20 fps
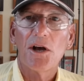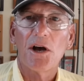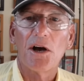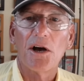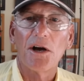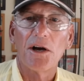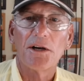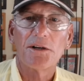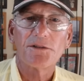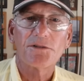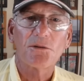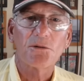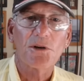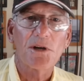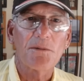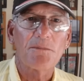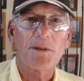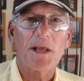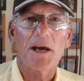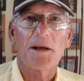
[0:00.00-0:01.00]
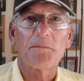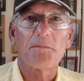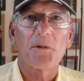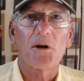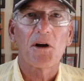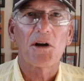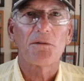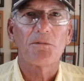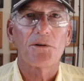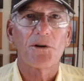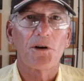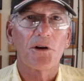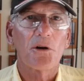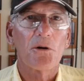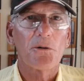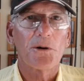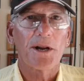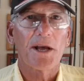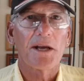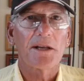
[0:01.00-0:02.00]
So keep that in mind when you're
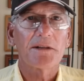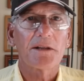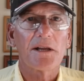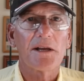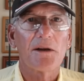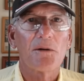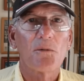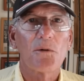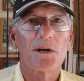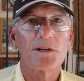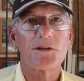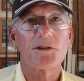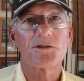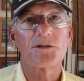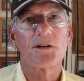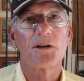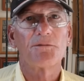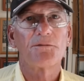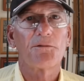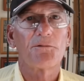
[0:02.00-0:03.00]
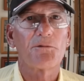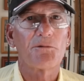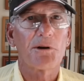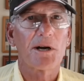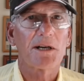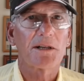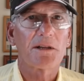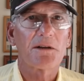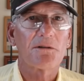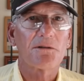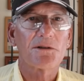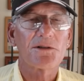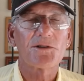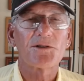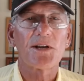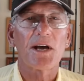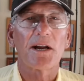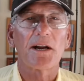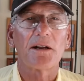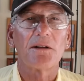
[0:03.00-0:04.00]
going out there. Watch yourself if you're out there on
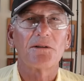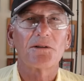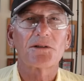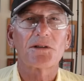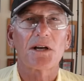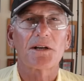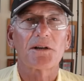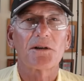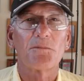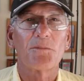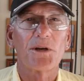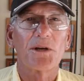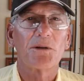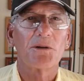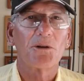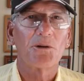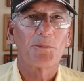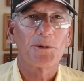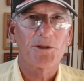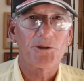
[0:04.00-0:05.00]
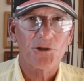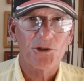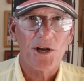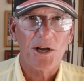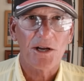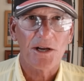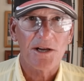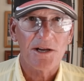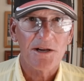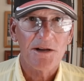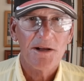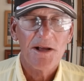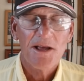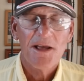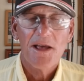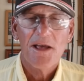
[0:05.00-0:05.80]
Saturday. Looks like it could be a little bit shaky.